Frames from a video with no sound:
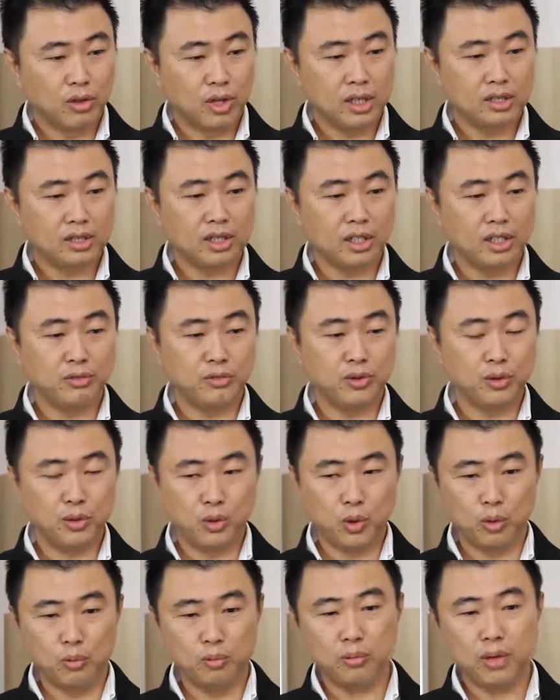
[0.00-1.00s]
Alright, Z, if
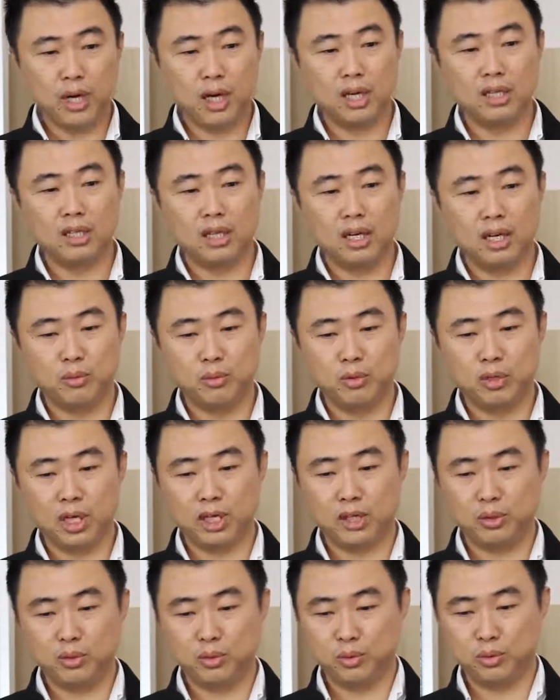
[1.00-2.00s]
you don't mind, I would
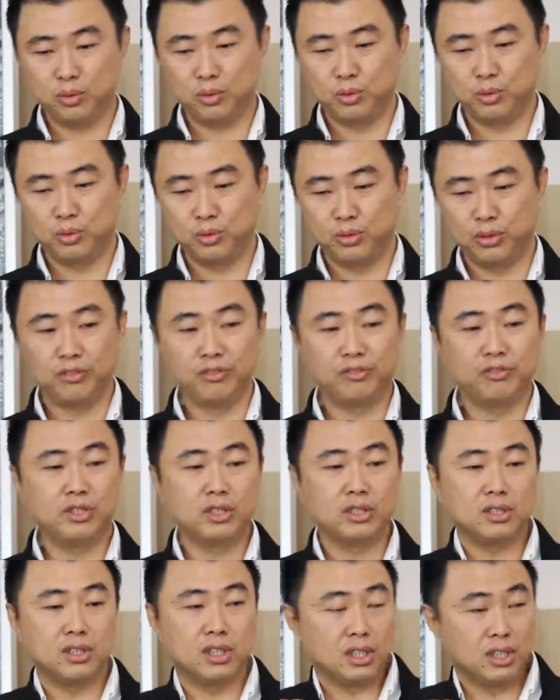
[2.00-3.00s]
like to
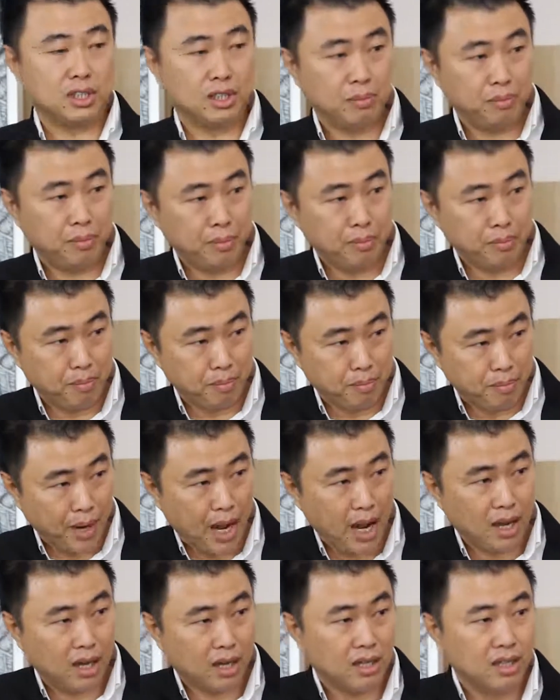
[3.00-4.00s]
reverse a little bit
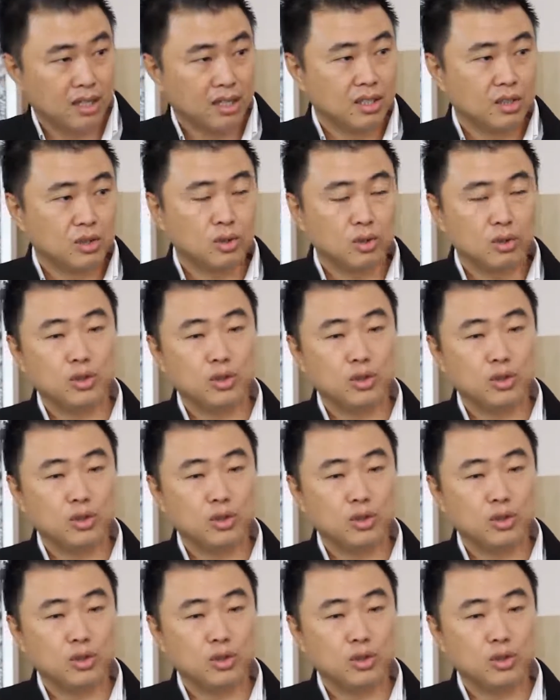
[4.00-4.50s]
back. So